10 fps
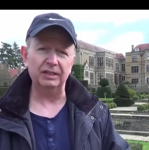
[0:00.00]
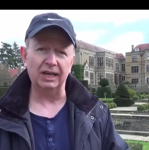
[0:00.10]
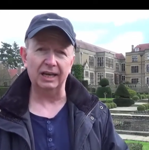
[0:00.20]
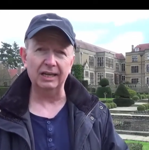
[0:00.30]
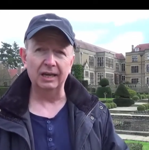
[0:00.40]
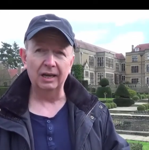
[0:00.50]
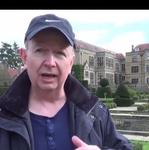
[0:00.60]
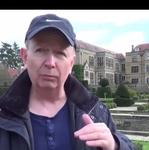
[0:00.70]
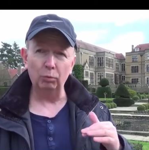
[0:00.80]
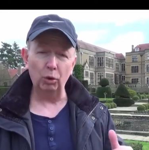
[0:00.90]
day
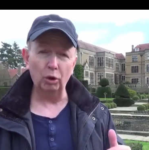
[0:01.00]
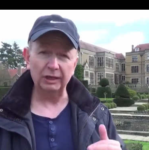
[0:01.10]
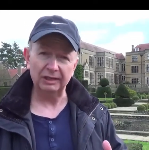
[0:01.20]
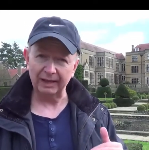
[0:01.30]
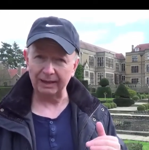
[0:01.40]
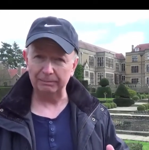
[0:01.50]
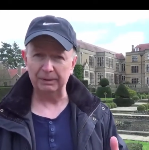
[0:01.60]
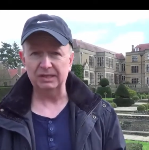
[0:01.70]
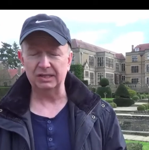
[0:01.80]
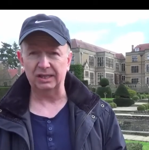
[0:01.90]
and working that
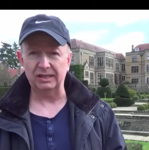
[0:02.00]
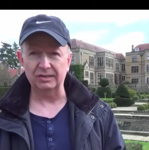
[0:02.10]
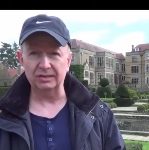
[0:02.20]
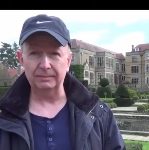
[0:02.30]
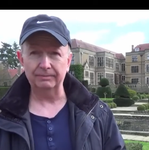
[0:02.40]
business,